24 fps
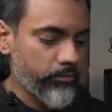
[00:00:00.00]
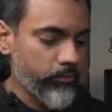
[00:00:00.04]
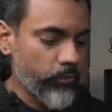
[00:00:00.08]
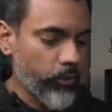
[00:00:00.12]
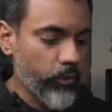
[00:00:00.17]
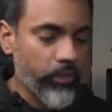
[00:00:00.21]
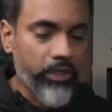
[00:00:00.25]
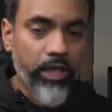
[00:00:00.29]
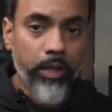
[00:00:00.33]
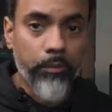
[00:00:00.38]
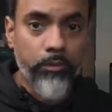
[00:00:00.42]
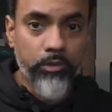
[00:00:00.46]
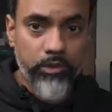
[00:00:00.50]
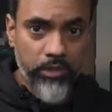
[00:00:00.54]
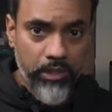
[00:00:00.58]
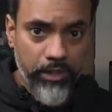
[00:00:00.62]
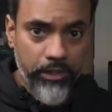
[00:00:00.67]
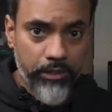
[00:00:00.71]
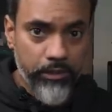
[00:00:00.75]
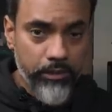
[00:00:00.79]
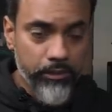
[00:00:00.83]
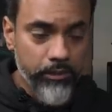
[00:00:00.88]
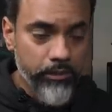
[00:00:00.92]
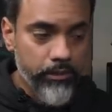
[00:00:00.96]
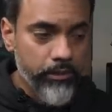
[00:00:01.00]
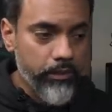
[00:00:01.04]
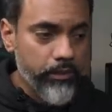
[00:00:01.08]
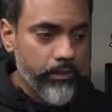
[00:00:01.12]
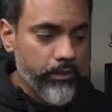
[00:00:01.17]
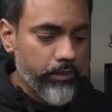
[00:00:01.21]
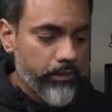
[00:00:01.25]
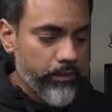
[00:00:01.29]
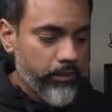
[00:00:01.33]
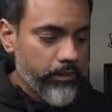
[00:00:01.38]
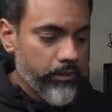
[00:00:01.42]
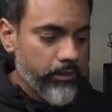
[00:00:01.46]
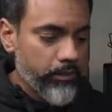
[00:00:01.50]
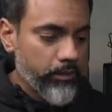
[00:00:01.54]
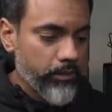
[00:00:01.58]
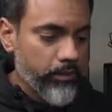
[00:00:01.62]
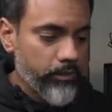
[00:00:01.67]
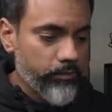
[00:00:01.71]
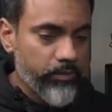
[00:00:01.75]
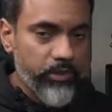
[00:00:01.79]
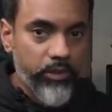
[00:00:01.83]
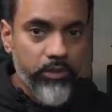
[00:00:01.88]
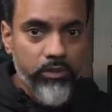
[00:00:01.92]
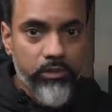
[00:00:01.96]
or cameras like
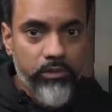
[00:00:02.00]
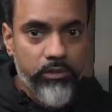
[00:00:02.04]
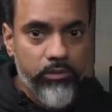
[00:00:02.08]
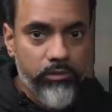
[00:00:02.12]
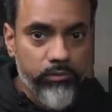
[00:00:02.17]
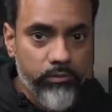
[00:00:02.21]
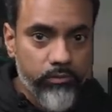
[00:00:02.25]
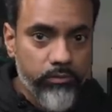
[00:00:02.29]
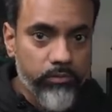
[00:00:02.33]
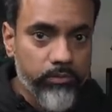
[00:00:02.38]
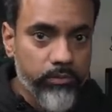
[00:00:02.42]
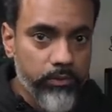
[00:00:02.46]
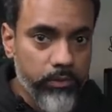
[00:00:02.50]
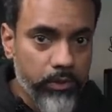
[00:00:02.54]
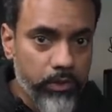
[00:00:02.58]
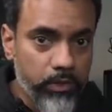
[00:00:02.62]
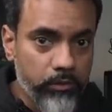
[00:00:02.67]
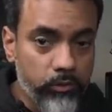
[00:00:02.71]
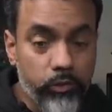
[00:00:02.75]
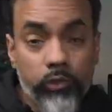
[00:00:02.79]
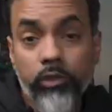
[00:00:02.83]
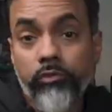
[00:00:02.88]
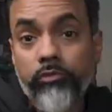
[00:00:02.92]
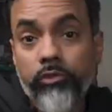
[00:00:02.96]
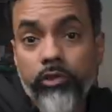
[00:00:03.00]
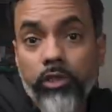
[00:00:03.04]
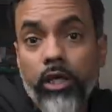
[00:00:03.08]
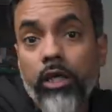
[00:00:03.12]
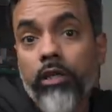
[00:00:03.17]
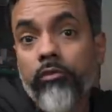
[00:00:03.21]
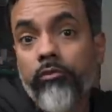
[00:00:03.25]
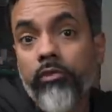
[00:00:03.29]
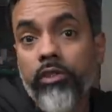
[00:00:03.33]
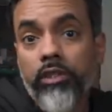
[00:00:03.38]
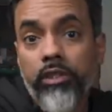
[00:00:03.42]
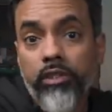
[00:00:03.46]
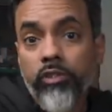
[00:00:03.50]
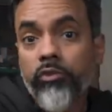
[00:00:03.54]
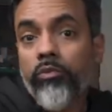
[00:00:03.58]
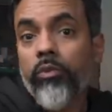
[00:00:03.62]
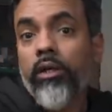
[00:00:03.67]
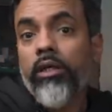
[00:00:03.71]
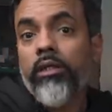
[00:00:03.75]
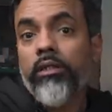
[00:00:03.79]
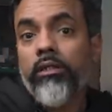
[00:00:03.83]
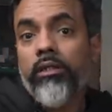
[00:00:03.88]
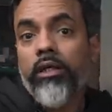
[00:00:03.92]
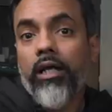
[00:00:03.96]
it, because street photography is
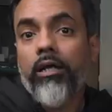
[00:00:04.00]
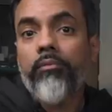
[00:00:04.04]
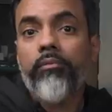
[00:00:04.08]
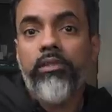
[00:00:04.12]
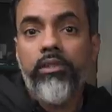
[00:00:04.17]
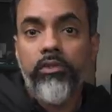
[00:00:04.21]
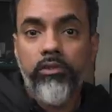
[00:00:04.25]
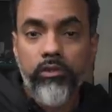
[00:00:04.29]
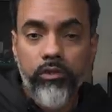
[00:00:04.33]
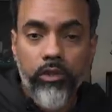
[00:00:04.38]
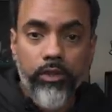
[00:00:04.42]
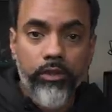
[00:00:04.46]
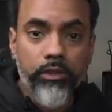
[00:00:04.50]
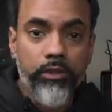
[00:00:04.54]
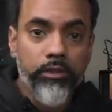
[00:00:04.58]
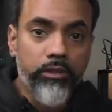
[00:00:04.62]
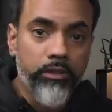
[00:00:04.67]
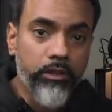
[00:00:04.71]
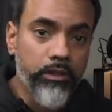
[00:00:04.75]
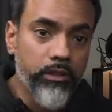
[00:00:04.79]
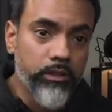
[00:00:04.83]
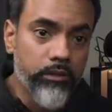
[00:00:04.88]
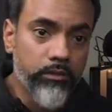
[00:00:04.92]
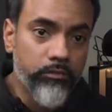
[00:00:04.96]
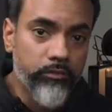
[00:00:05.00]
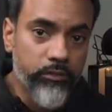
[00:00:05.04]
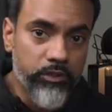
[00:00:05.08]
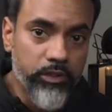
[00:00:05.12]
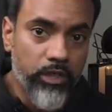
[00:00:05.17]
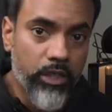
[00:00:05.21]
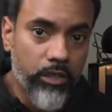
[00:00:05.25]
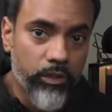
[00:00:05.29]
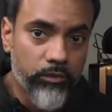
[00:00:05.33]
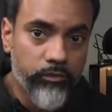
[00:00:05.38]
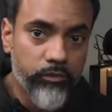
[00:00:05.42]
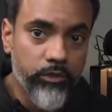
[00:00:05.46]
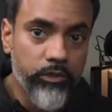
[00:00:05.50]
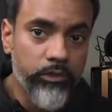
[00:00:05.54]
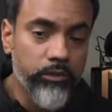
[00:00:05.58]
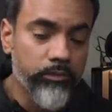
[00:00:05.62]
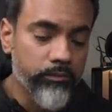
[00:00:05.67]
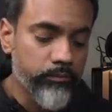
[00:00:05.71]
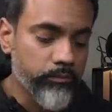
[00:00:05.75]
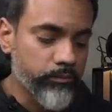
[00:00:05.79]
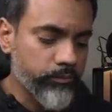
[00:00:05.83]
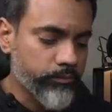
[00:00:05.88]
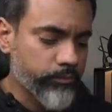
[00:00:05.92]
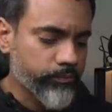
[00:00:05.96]
what got me started in photography.
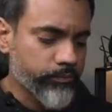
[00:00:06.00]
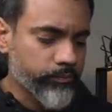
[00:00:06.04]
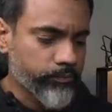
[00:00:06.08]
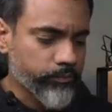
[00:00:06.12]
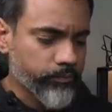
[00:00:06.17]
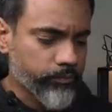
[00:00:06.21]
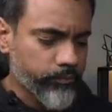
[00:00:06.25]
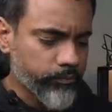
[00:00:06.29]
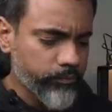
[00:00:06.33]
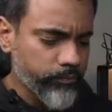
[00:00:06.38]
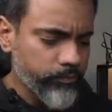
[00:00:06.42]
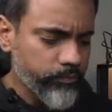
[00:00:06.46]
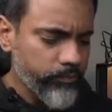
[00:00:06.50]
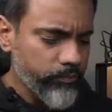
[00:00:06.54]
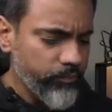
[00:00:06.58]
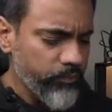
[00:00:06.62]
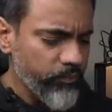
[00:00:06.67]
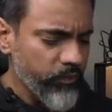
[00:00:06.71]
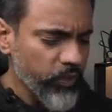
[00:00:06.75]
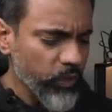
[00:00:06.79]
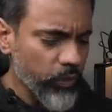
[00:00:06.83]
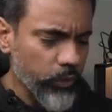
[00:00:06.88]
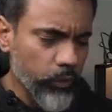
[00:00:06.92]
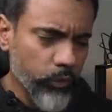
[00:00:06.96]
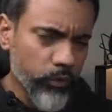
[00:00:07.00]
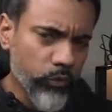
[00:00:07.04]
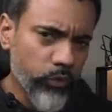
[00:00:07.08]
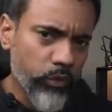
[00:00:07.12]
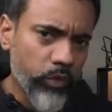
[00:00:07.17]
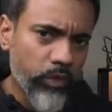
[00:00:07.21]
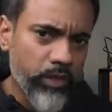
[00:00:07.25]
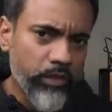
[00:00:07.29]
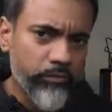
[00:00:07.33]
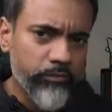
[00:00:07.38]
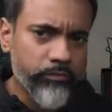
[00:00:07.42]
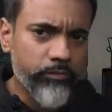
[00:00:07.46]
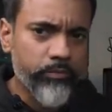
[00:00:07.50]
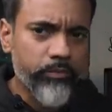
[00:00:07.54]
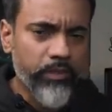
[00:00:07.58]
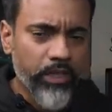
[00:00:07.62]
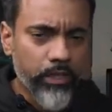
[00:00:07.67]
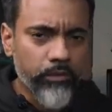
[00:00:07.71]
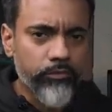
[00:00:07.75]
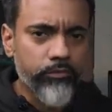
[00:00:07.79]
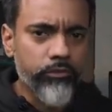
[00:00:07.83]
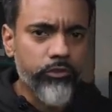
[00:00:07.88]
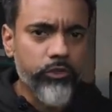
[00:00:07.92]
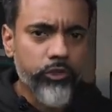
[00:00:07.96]
And although I've
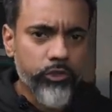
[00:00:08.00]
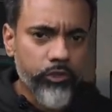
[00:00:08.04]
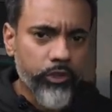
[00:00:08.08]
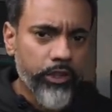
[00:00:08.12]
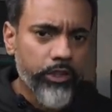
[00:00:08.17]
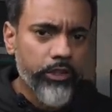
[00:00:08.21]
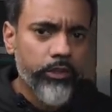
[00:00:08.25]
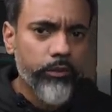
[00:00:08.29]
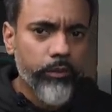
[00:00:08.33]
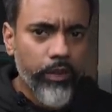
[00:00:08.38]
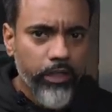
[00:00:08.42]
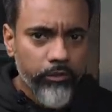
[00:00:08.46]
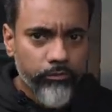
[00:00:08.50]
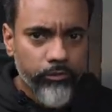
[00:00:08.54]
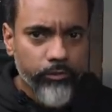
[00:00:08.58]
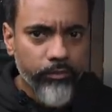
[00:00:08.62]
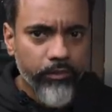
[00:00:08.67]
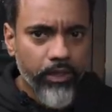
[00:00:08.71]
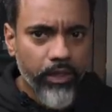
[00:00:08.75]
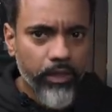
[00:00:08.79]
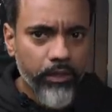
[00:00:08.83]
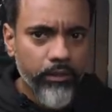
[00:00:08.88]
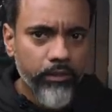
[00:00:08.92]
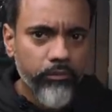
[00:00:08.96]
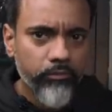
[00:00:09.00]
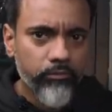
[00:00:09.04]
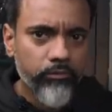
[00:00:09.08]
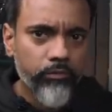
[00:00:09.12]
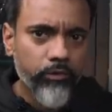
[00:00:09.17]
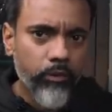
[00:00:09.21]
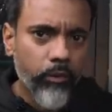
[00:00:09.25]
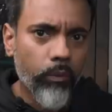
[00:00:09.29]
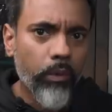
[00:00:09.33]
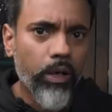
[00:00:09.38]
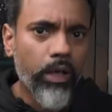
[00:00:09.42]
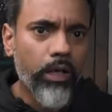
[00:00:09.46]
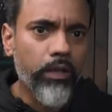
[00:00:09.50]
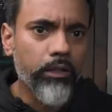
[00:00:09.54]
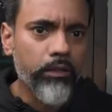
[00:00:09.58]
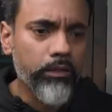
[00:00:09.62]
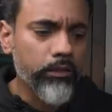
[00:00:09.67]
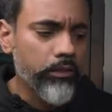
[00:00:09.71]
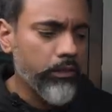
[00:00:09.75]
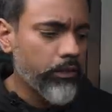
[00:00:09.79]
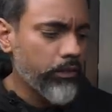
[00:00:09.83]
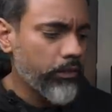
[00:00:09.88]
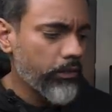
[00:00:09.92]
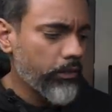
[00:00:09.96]
kind of strayed away from that for a
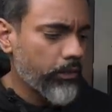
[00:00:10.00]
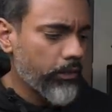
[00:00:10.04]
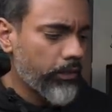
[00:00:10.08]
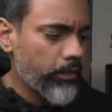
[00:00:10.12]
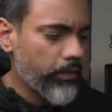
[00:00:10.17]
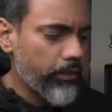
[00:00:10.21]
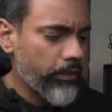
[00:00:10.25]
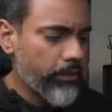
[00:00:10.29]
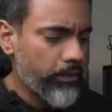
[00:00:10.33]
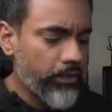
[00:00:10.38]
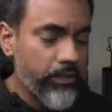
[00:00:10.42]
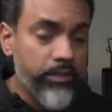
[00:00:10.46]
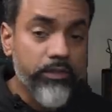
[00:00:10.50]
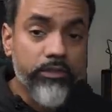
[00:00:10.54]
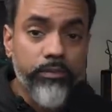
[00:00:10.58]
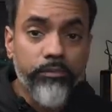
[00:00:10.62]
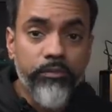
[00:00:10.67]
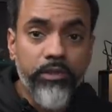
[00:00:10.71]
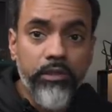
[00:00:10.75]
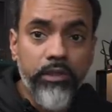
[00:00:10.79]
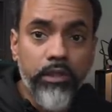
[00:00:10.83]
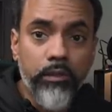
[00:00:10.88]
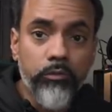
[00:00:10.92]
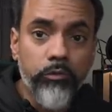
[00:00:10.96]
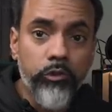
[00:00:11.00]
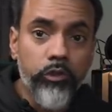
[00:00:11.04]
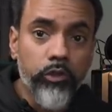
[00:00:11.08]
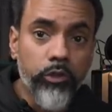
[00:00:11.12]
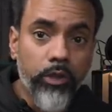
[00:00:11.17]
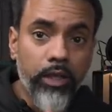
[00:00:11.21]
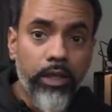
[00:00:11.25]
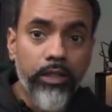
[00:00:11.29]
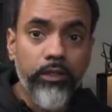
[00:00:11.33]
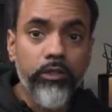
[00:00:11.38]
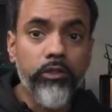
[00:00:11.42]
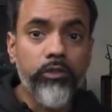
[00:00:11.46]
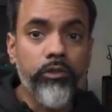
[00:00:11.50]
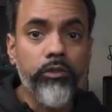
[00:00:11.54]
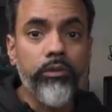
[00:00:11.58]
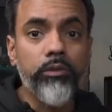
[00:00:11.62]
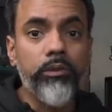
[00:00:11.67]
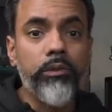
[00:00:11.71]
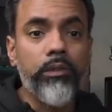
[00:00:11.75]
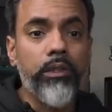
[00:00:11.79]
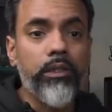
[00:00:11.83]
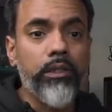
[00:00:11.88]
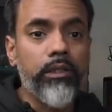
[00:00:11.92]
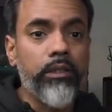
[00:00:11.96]
while, it is something that I'm trying to